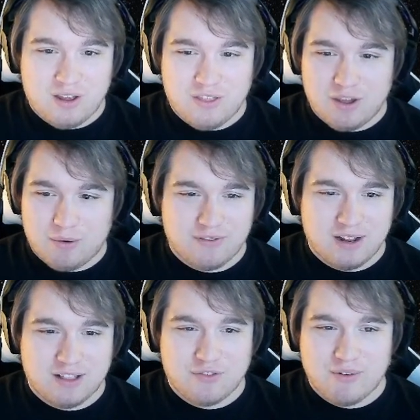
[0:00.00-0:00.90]
though
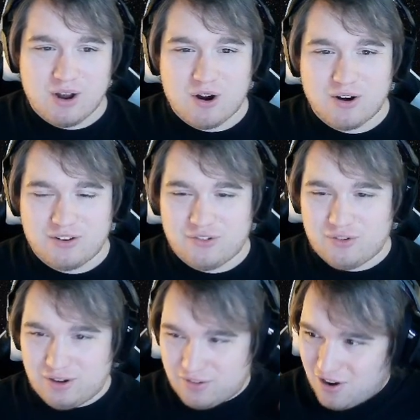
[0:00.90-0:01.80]
it's very hard to
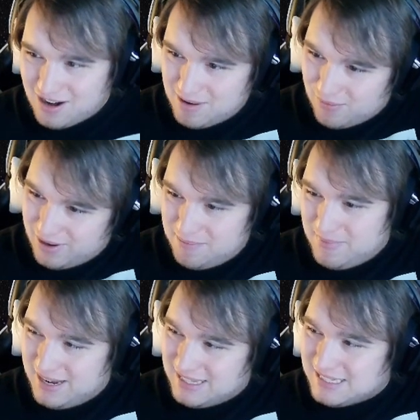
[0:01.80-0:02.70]
sort of talk about what it
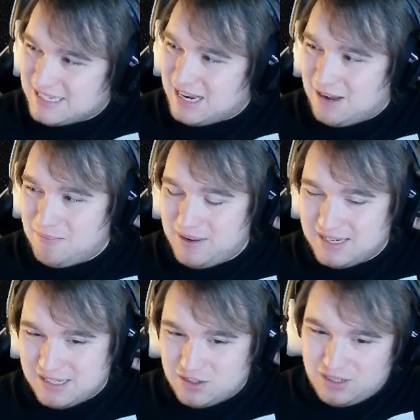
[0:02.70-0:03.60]
means
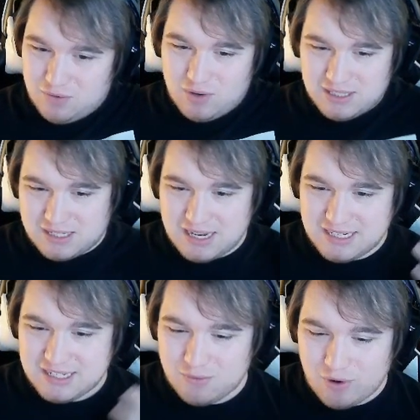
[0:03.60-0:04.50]
because it's only one
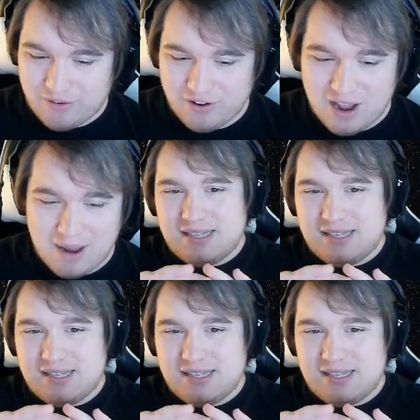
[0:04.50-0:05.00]
slice at one time.